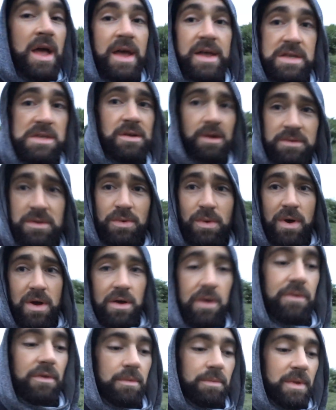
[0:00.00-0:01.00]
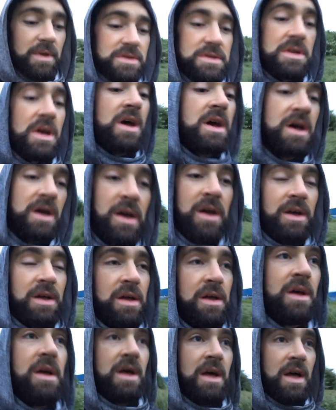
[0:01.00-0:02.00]
It's time to work on them. There's
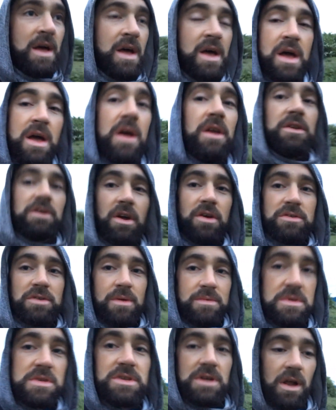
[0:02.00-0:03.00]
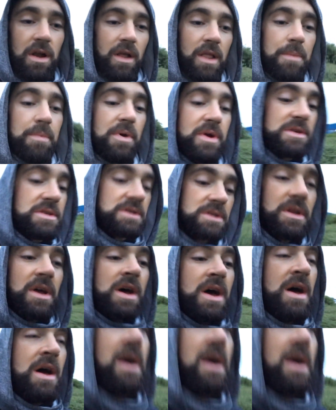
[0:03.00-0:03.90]
no time to start like the present.